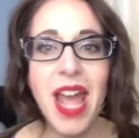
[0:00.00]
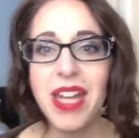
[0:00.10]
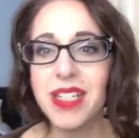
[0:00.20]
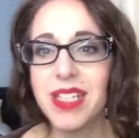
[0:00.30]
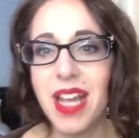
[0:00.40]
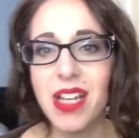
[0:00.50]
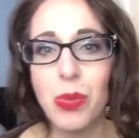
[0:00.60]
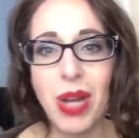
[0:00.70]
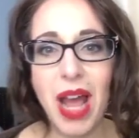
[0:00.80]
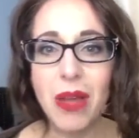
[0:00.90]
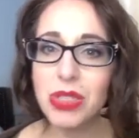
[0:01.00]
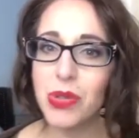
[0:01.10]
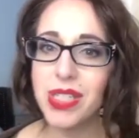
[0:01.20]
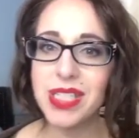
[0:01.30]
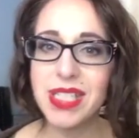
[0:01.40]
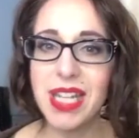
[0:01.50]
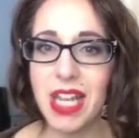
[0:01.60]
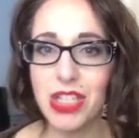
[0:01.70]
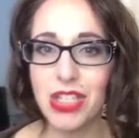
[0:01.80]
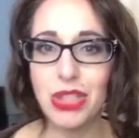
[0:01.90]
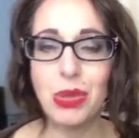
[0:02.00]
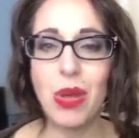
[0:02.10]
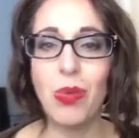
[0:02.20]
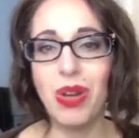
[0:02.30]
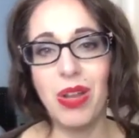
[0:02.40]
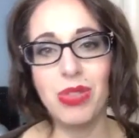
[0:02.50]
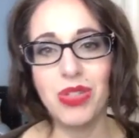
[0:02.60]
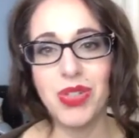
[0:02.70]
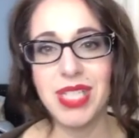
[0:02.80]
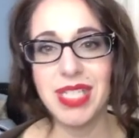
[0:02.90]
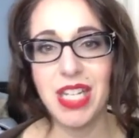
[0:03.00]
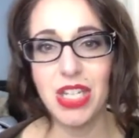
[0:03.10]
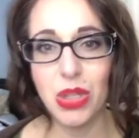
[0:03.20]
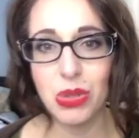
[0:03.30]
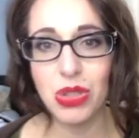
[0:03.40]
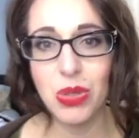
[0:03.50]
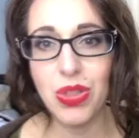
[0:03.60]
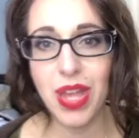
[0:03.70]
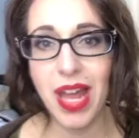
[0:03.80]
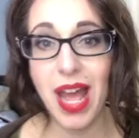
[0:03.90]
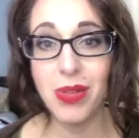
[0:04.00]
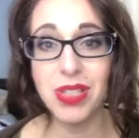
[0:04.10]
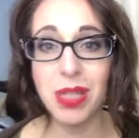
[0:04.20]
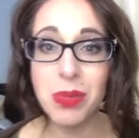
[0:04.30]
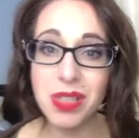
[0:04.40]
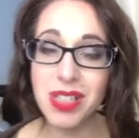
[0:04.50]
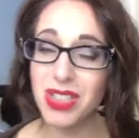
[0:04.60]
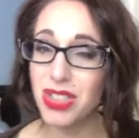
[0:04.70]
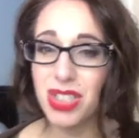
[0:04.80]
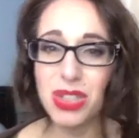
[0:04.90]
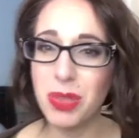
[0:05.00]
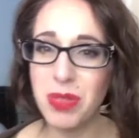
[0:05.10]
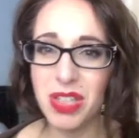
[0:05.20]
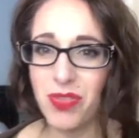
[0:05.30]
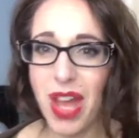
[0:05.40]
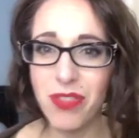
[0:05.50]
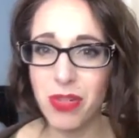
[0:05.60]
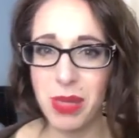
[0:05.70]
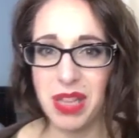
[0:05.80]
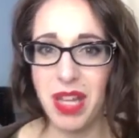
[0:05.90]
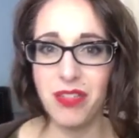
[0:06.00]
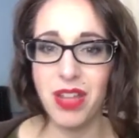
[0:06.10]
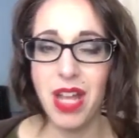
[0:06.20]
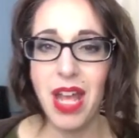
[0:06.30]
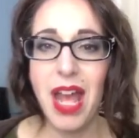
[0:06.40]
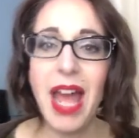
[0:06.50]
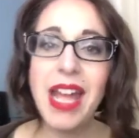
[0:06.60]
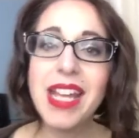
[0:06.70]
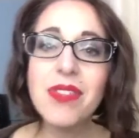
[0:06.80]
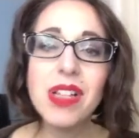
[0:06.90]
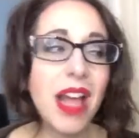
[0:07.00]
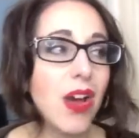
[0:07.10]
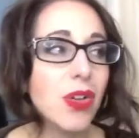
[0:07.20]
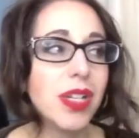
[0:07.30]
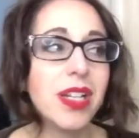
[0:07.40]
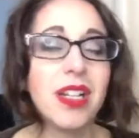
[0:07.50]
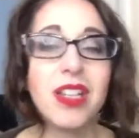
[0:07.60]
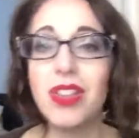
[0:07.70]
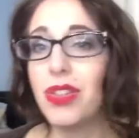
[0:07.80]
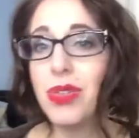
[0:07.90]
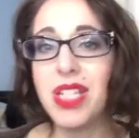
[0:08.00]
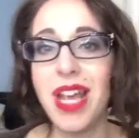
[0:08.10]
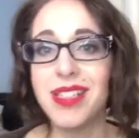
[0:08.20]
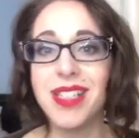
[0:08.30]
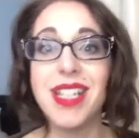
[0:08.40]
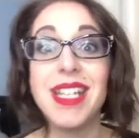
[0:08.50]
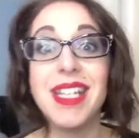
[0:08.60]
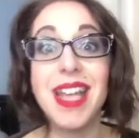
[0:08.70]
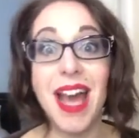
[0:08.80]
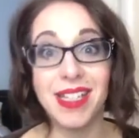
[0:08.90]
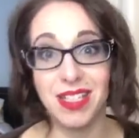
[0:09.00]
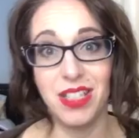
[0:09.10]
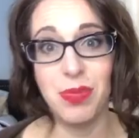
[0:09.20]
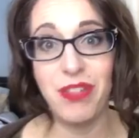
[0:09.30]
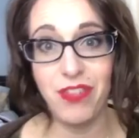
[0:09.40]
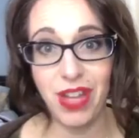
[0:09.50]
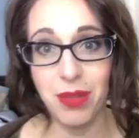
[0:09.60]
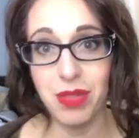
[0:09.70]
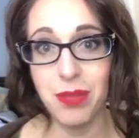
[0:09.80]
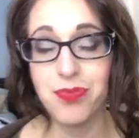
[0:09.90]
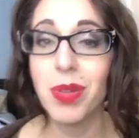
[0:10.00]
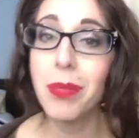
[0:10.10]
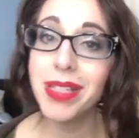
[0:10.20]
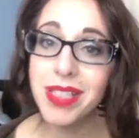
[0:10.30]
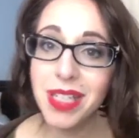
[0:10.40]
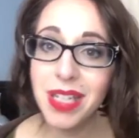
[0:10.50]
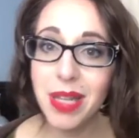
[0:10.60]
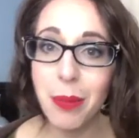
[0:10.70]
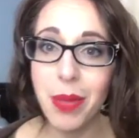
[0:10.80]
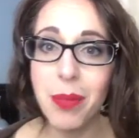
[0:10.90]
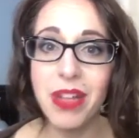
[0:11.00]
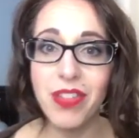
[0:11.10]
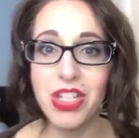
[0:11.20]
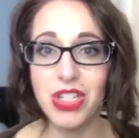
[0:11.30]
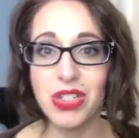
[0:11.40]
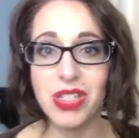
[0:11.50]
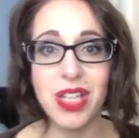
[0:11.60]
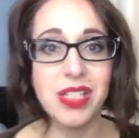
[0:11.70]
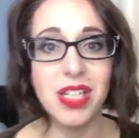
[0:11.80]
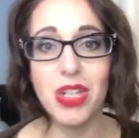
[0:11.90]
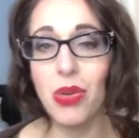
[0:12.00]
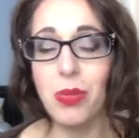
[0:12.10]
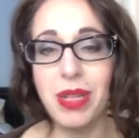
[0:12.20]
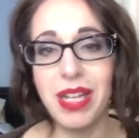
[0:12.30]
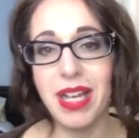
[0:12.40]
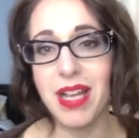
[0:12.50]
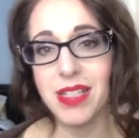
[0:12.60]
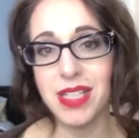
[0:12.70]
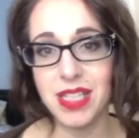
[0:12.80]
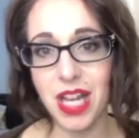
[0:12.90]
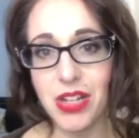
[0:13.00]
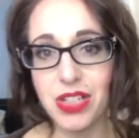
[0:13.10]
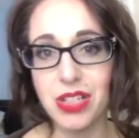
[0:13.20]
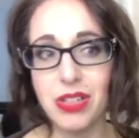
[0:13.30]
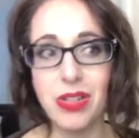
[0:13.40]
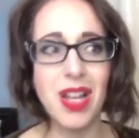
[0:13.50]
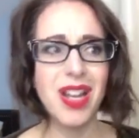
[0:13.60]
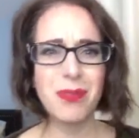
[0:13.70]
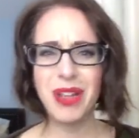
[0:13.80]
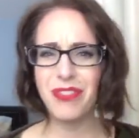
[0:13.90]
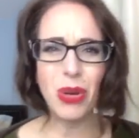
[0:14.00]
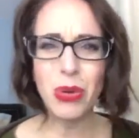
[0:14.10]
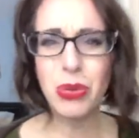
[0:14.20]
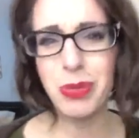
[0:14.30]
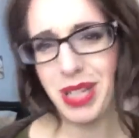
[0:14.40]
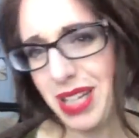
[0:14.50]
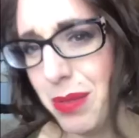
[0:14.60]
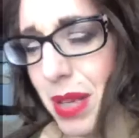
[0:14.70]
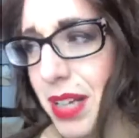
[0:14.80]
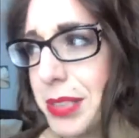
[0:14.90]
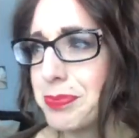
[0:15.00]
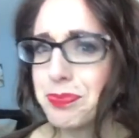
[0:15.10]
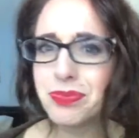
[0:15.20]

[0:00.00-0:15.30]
and decided what I was going to say yes to and what I was going to say no to that I was able to just trim this fat from my life. I gave a loud and enthusiastic yes to my family, my team, and my ventures. I said no to being constantly tired to my phone, my email,